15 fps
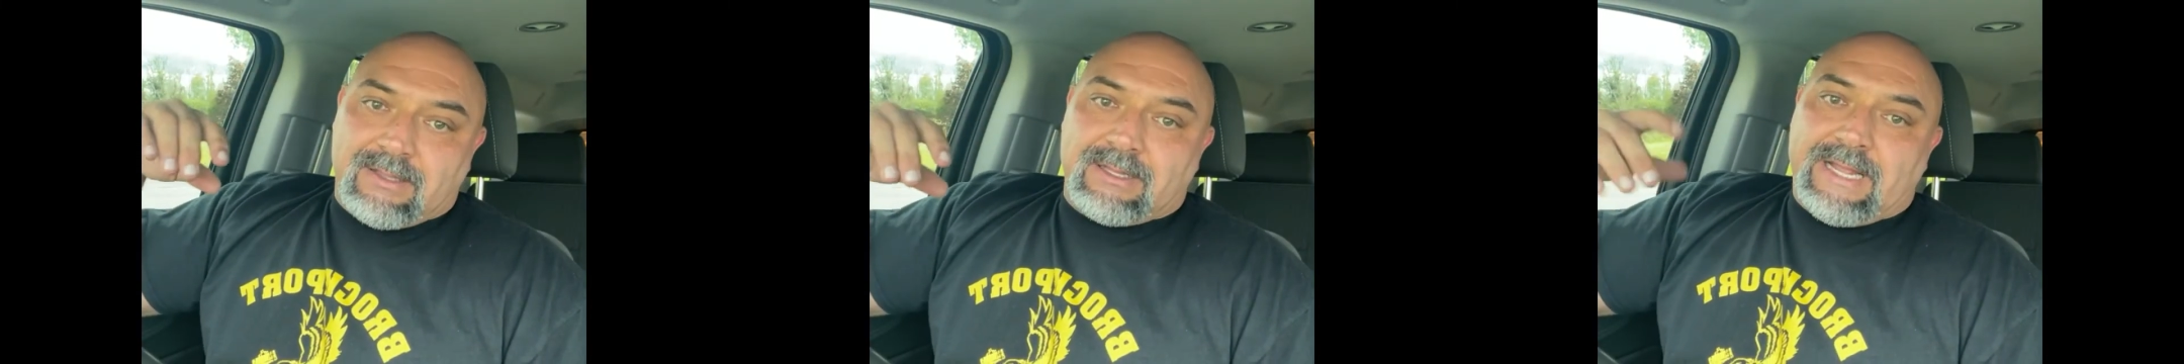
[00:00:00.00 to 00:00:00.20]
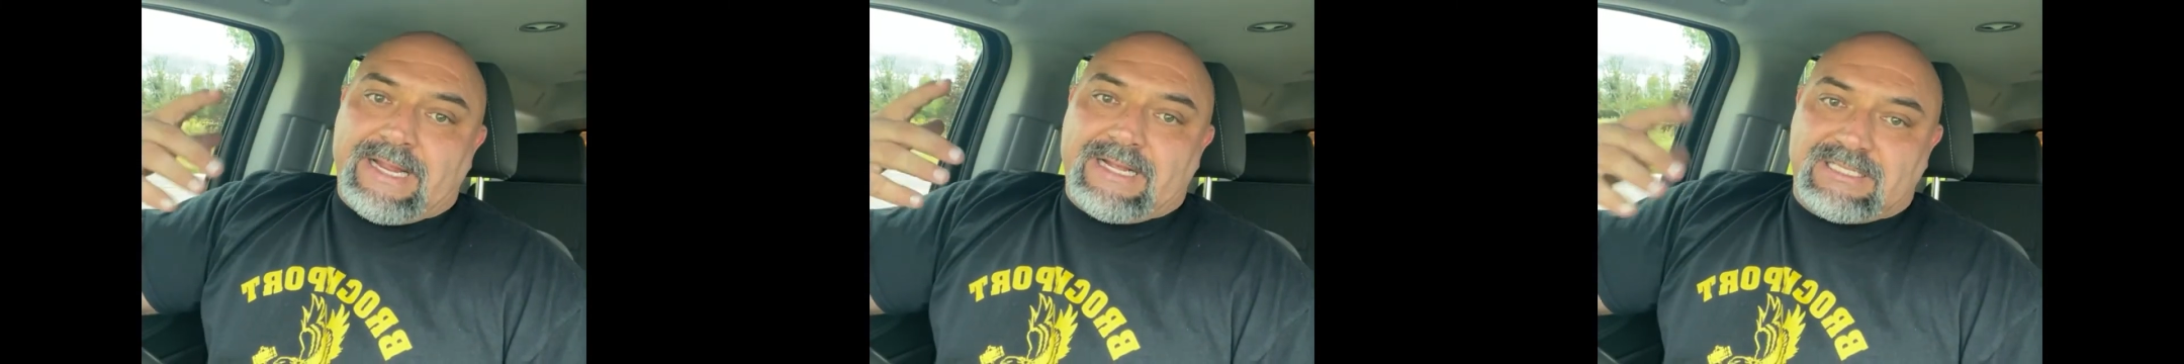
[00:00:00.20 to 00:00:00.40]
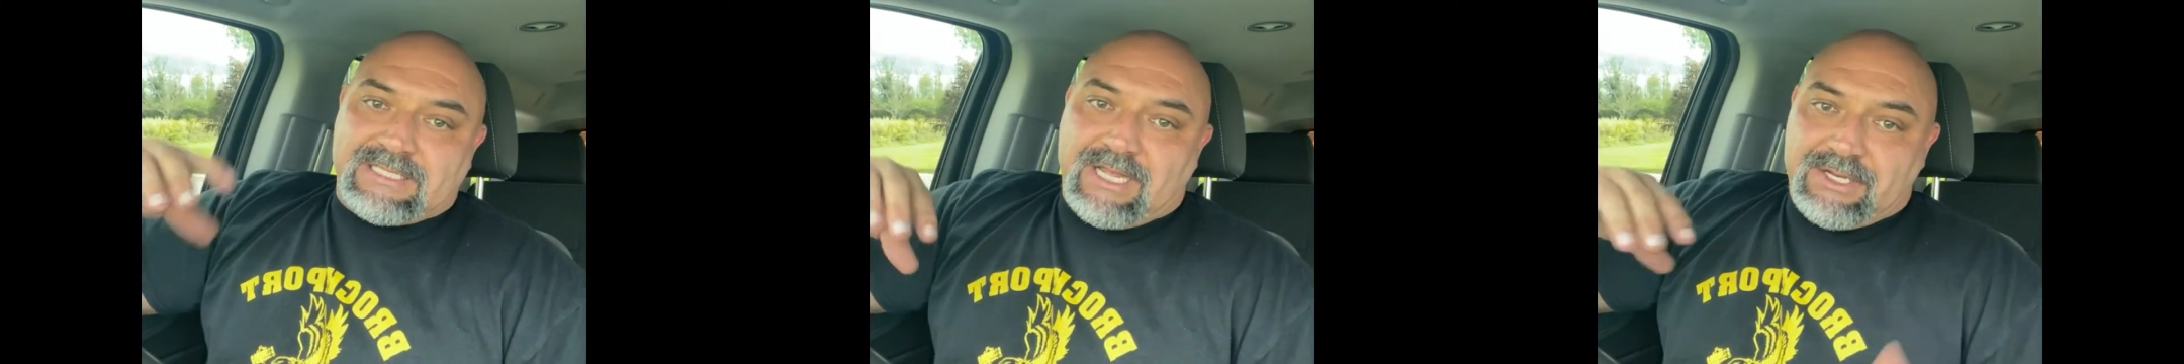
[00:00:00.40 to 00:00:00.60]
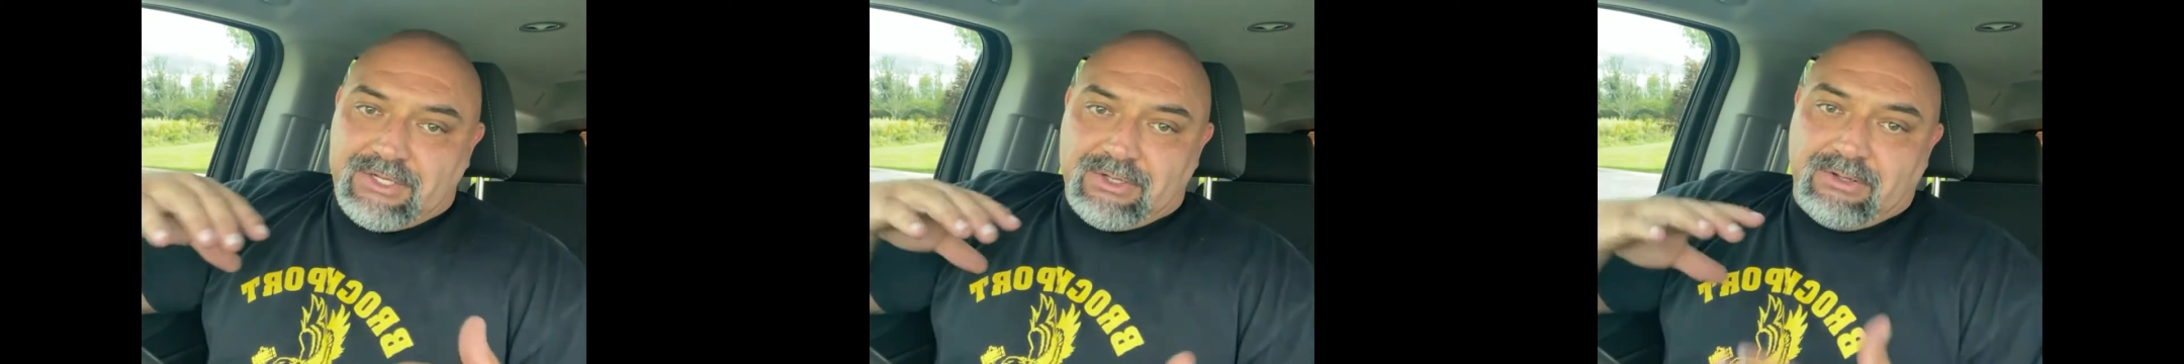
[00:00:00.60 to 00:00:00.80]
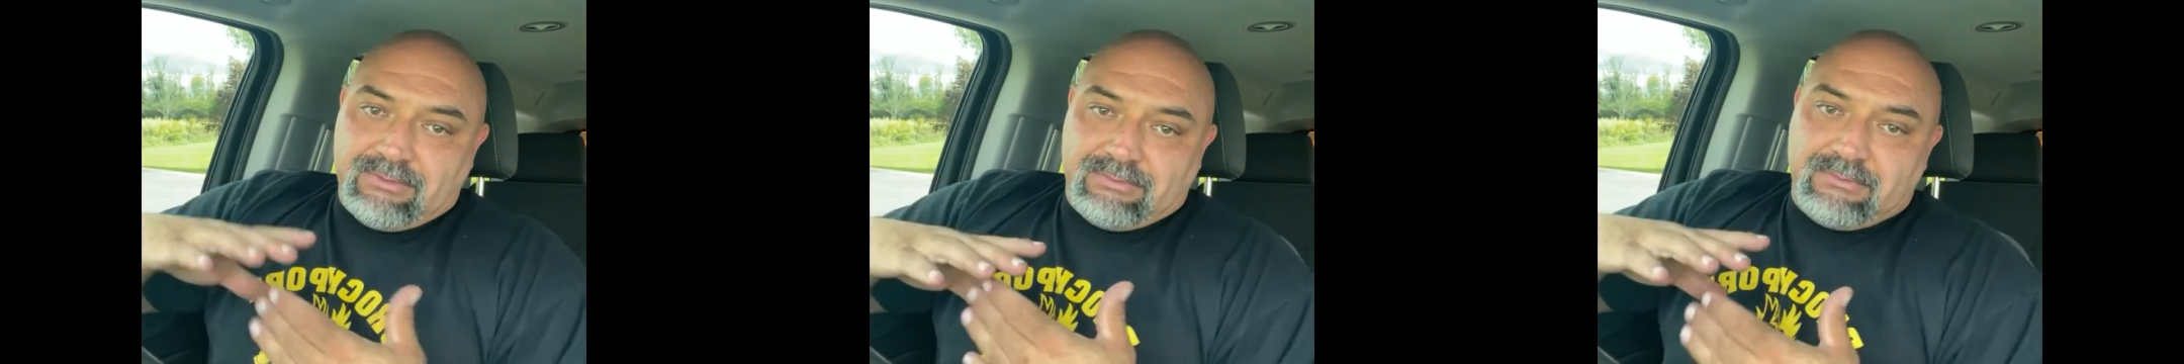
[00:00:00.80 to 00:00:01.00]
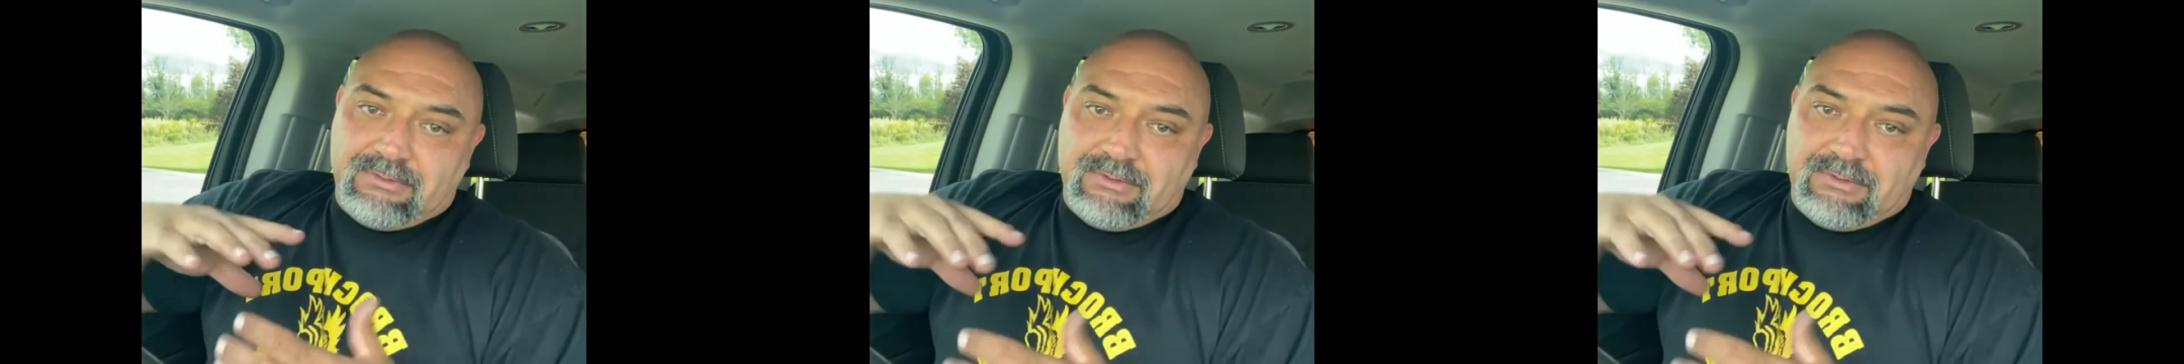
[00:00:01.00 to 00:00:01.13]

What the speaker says: then, like I said, you'll